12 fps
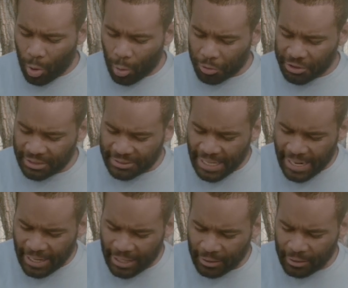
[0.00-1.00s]
or
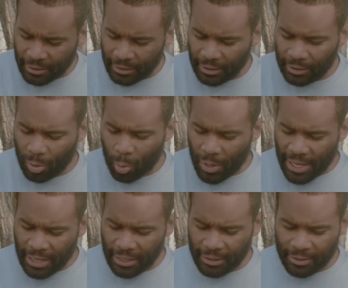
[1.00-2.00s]
stand in the
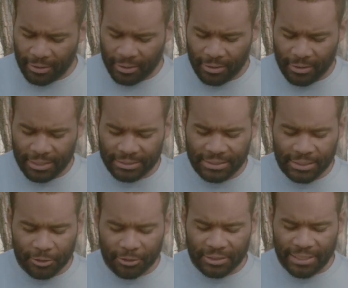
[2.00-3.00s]
way that
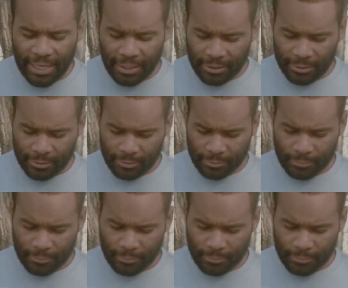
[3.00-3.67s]
sinners take,